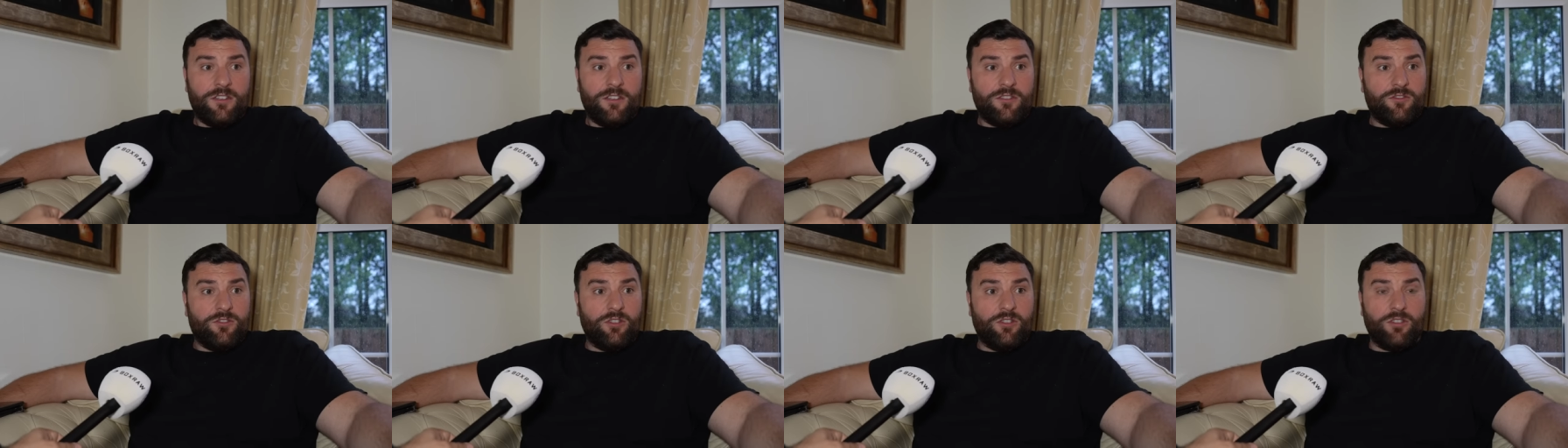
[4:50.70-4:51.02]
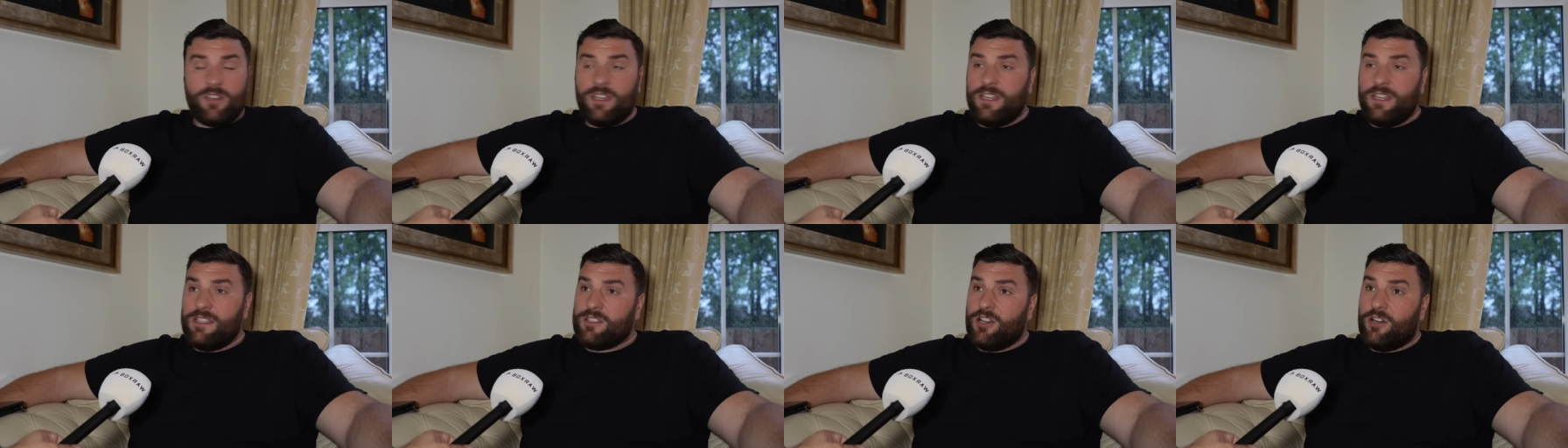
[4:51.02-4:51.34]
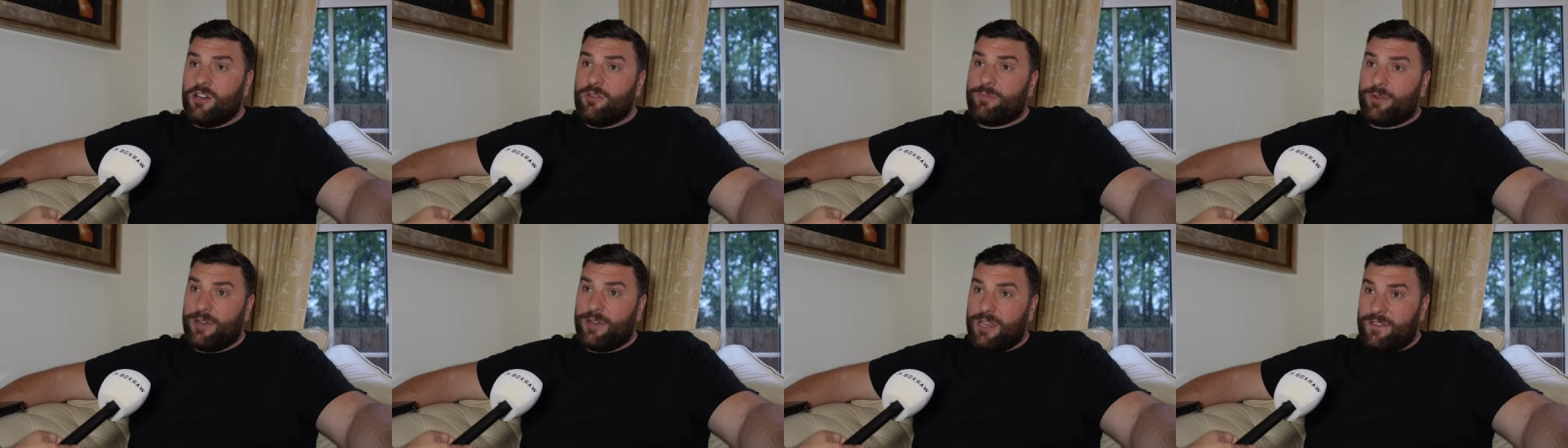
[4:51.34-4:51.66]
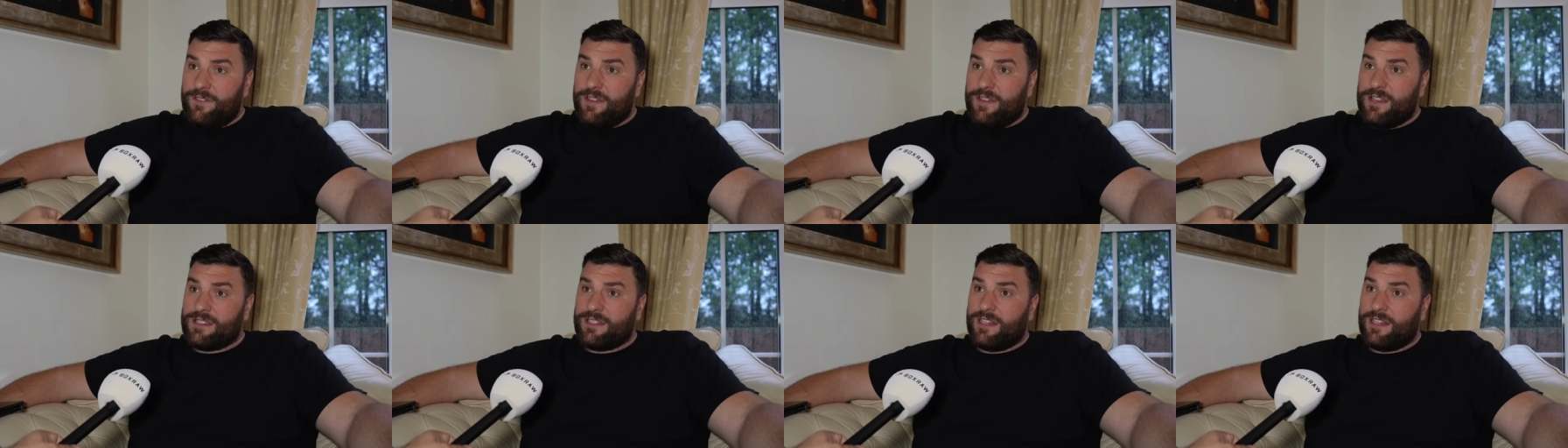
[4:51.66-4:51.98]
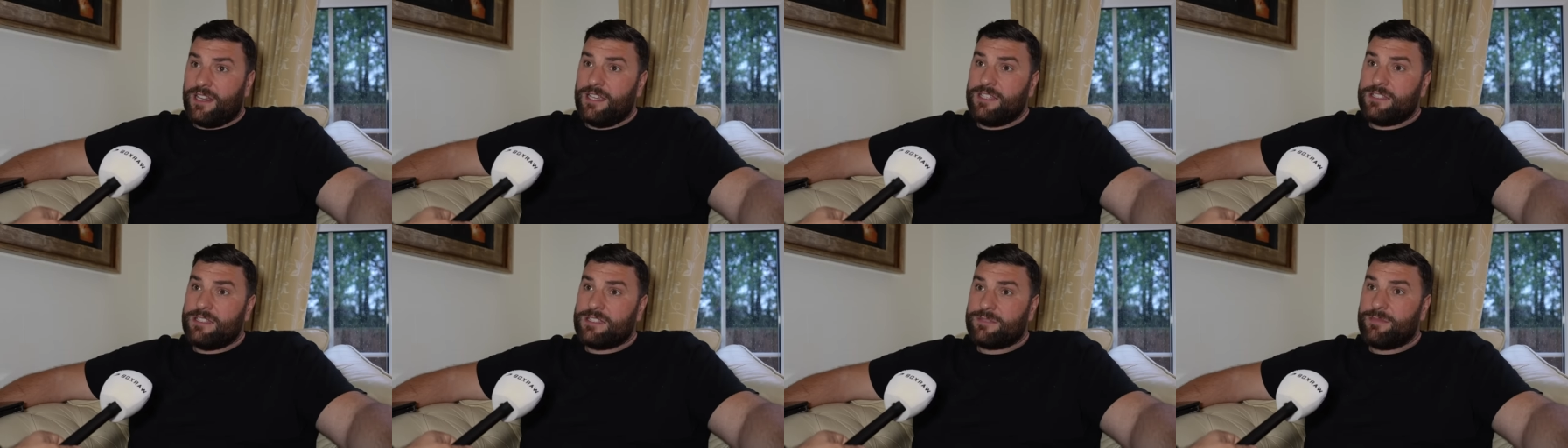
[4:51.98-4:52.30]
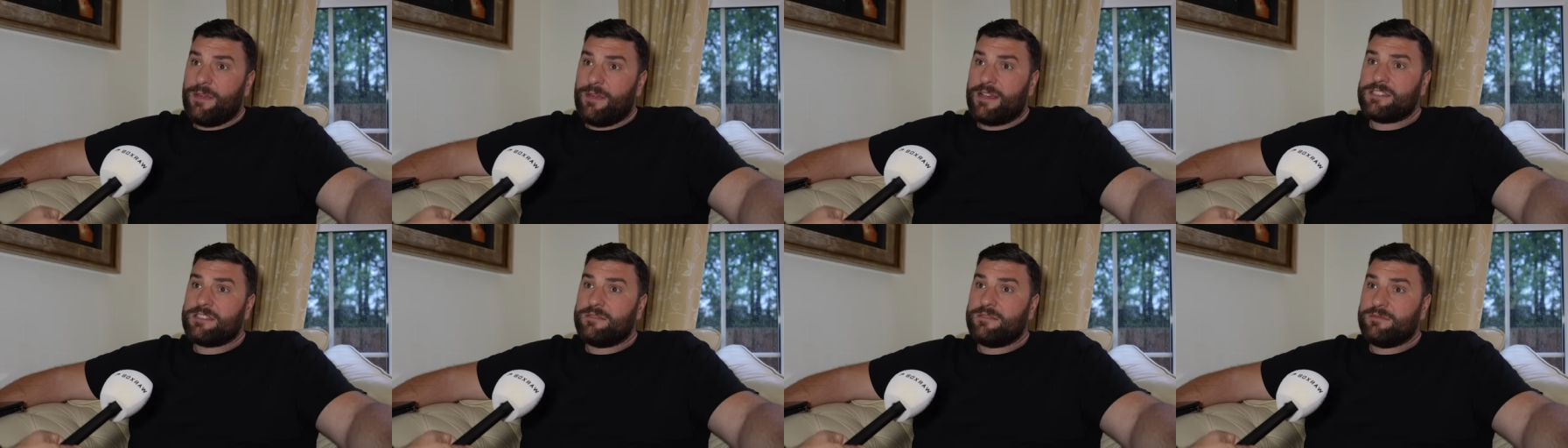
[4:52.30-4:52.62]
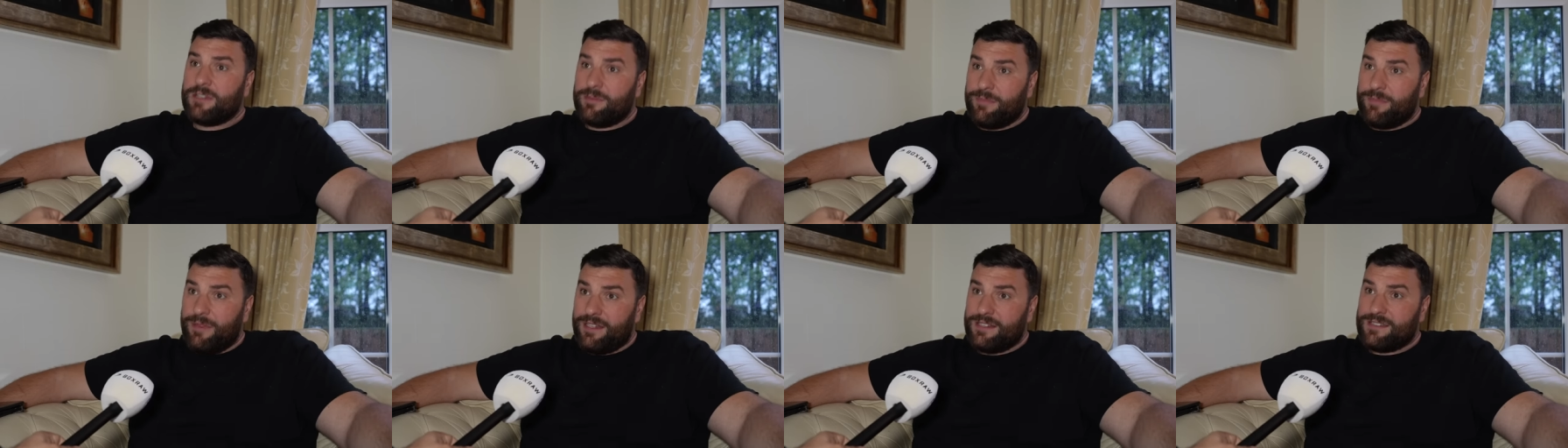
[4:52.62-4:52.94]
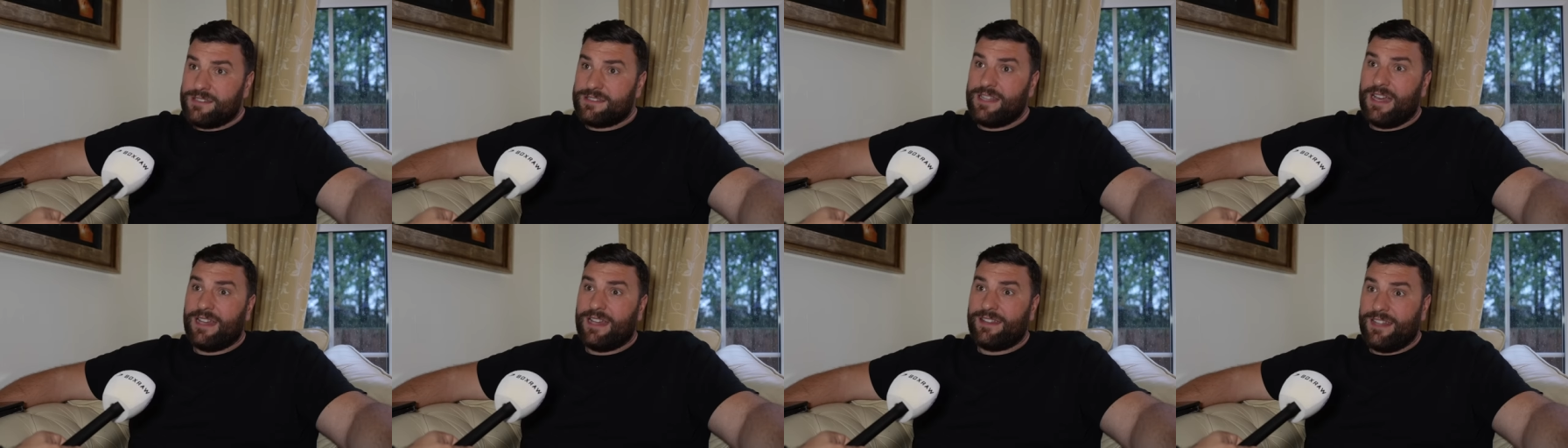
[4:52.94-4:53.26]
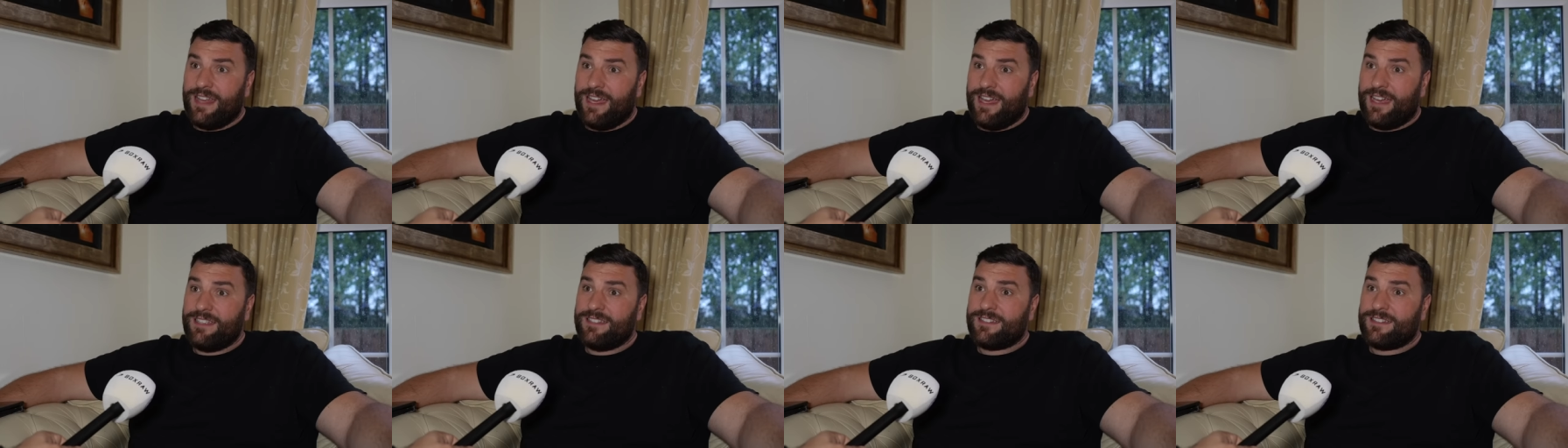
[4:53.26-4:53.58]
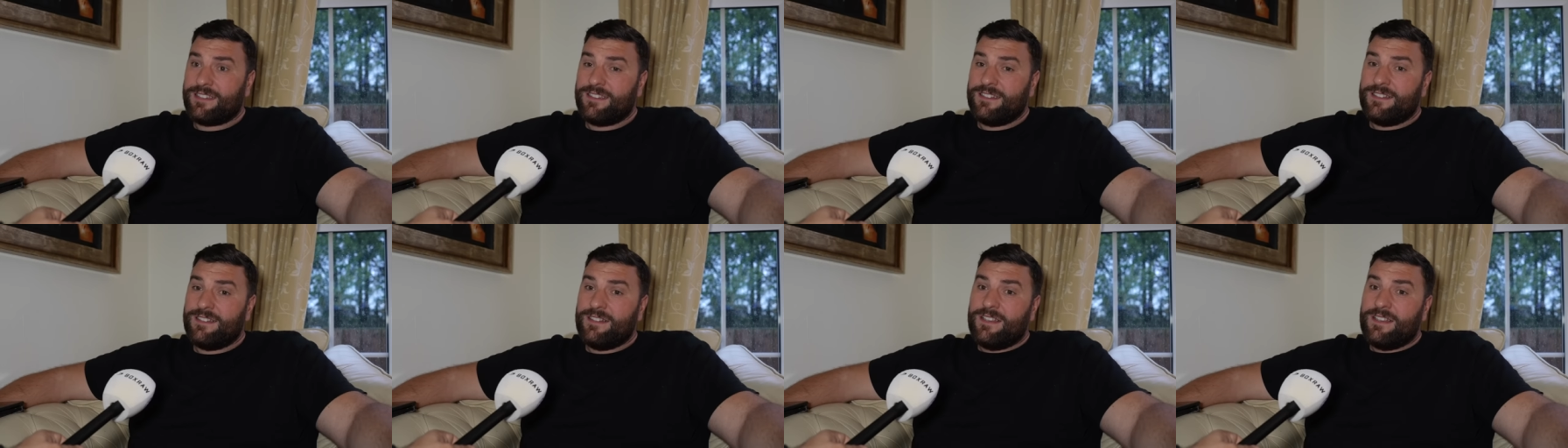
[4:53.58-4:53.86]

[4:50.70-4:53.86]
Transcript: took his O previously, smashed him to bits that night,